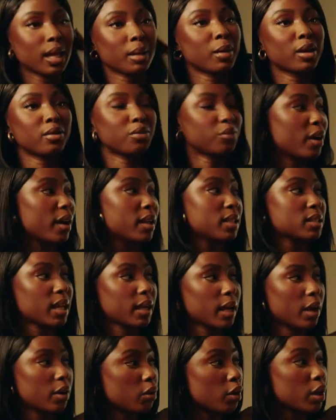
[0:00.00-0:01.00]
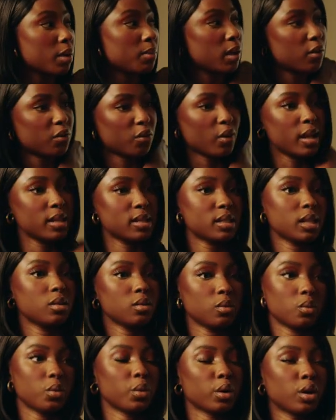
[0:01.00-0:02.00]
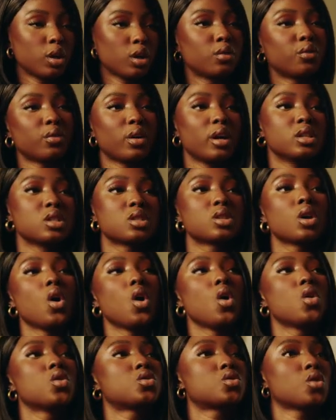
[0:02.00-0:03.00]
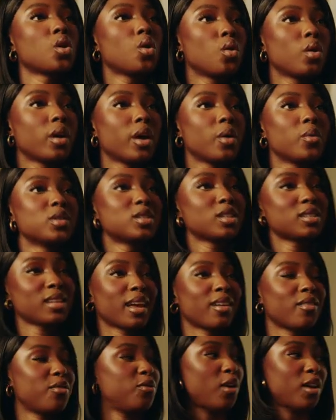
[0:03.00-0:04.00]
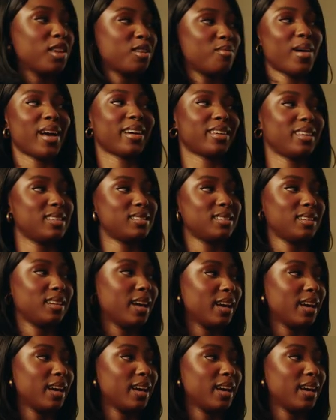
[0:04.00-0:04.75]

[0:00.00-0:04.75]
Like my friends, like I had already made friends, and we were good friends. So it was just like falling back into